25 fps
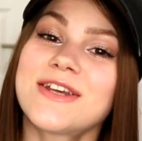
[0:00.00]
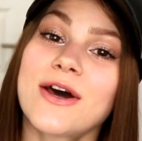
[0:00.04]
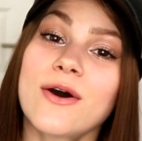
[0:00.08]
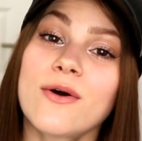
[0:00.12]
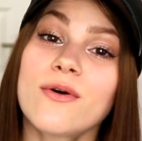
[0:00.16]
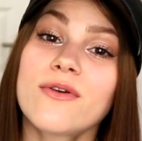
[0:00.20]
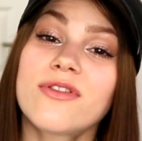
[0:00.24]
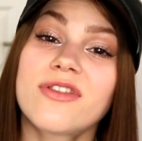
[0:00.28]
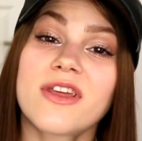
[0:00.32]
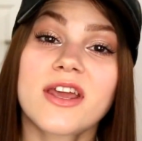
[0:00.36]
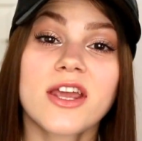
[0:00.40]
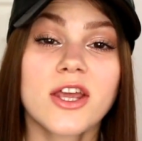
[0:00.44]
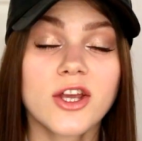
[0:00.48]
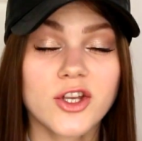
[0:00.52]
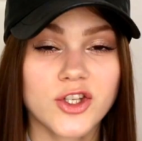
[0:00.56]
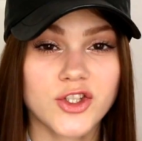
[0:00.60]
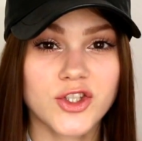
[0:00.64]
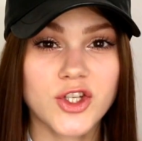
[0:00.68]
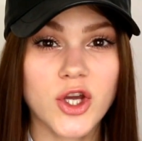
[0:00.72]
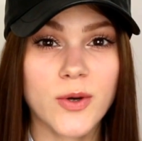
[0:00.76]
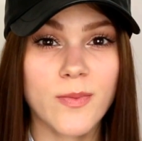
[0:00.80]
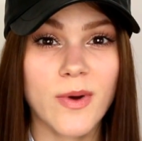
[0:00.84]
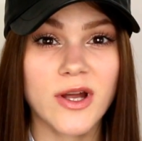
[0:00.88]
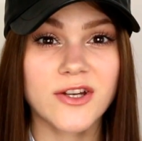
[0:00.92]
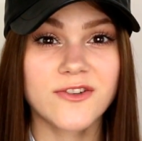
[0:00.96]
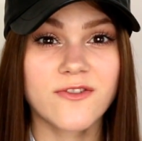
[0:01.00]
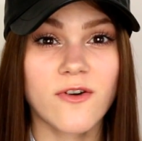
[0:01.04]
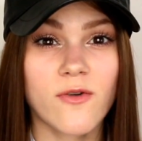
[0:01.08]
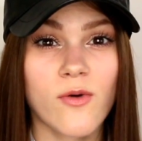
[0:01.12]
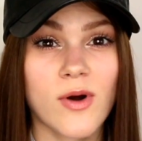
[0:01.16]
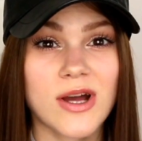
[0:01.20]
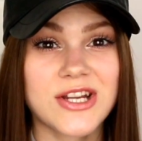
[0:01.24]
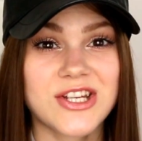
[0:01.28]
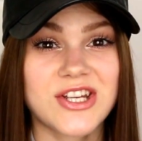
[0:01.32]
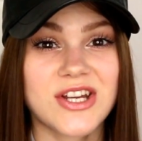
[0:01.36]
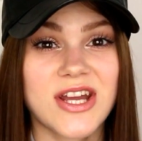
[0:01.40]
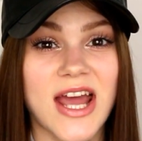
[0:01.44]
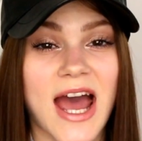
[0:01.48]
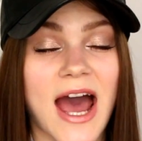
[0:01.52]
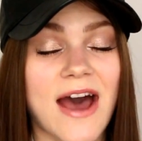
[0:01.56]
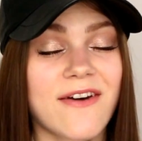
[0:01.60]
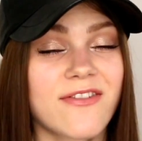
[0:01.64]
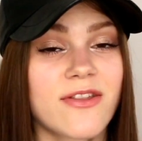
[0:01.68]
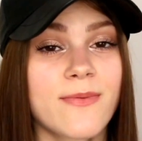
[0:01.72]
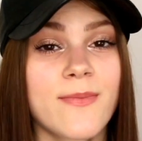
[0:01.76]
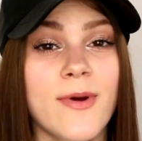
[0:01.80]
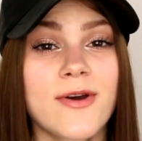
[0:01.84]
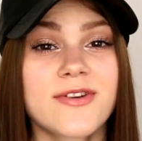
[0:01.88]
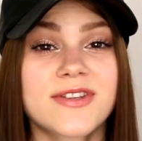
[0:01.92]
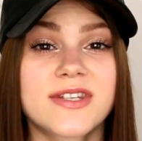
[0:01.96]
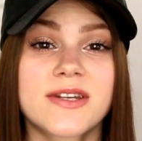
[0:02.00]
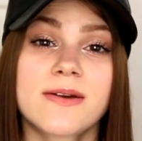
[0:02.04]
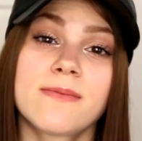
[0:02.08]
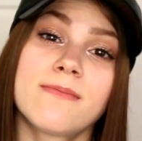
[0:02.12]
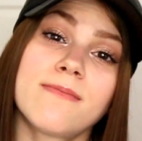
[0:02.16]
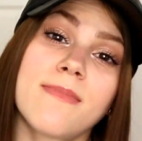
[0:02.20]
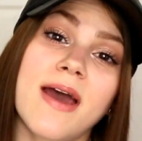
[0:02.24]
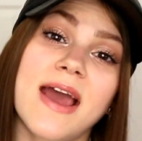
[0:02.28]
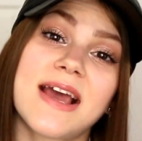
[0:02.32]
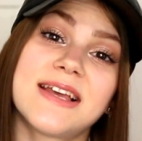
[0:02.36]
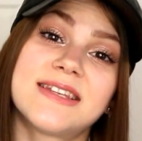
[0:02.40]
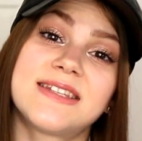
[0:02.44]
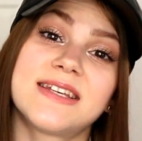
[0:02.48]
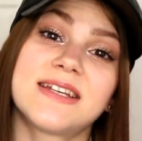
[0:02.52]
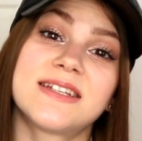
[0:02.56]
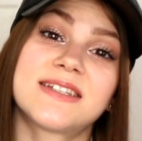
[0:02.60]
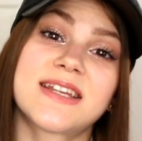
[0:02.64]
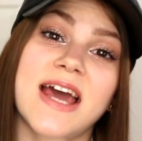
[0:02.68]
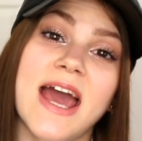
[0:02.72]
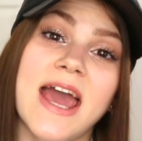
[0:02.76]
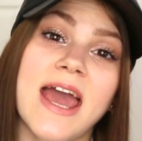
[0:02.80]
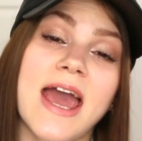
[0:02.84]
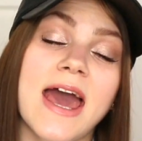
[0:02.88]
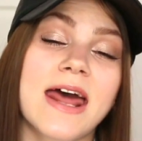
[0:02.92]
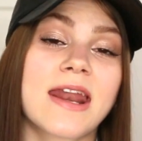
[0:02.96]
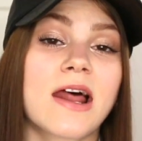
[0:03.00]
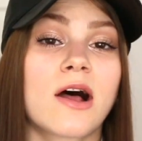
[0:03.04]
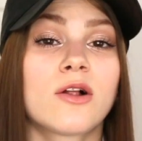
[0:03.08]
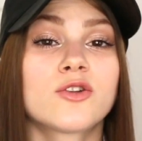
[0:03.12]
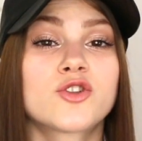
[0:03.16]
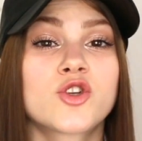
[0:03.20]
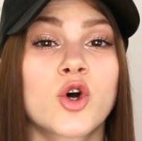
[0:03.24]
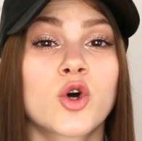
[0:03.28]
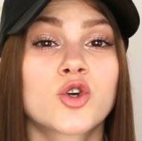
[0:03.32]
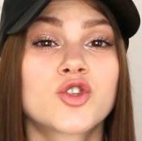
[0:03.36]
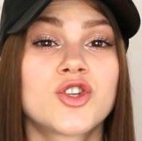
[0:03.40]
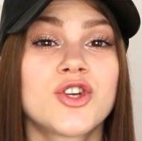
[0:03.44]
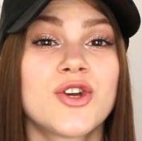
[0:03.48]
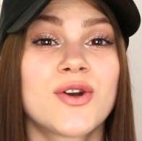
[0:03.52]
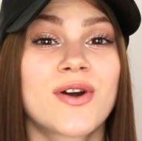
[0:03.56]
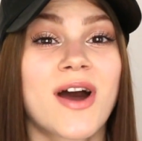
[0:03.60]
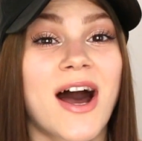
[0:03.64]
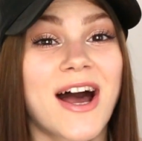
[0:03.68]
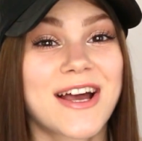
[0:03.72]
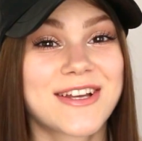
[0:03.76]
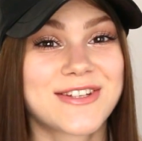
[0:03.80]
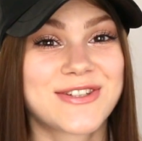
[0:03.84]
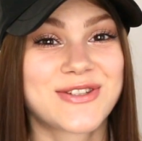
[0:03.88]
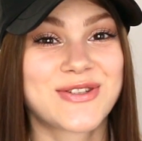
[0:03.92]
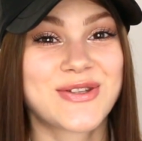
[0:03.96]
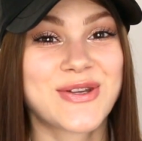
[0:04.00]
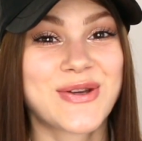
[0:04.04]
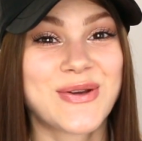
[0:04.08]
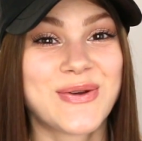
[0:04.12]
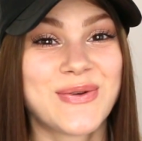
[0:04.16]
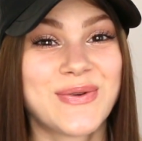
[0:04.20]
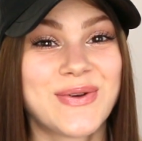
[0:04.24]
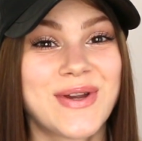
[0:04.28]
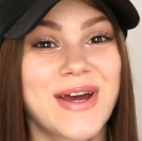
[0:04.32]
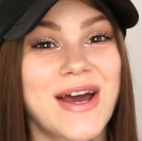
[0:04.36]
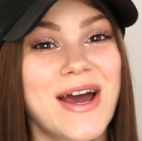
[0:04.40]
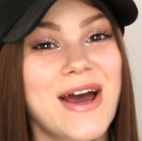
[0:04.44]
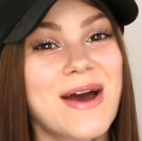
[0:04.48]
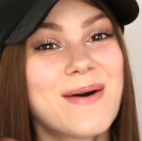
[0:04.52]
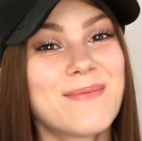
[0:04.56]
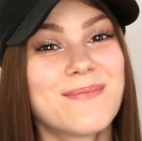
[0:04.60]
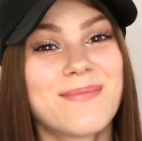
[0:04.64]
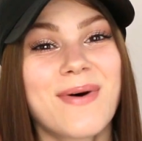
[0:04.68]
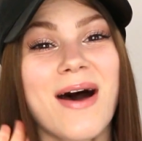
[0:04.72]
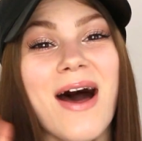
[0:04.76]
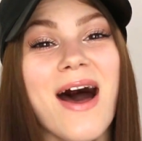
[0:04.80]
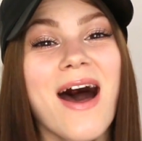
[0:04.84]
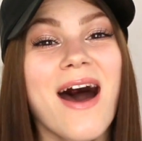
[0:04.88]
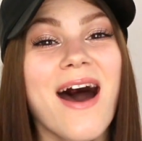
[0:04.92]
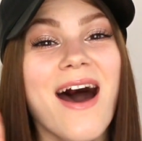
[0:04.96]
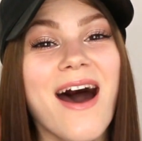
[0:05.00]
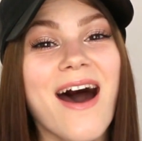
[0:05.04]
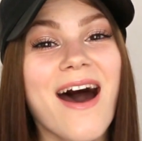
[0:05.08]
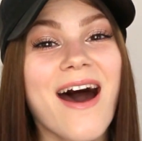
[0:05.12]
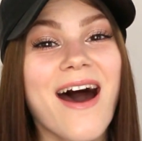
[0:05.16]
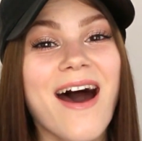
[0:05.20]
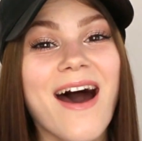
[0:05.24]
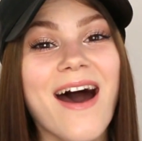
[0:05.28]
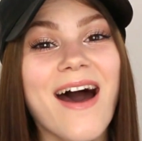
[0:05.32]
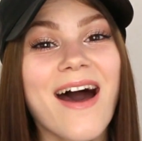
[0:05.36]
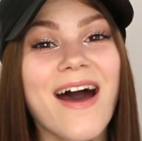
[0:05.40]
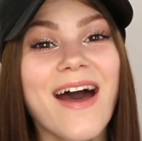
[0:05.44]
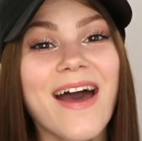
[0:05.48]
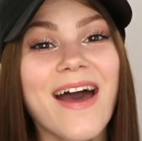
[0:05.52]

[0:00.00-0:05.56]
so thank you so much for watching. Have the most amazing day and I'll talk to you guys soon. Bye!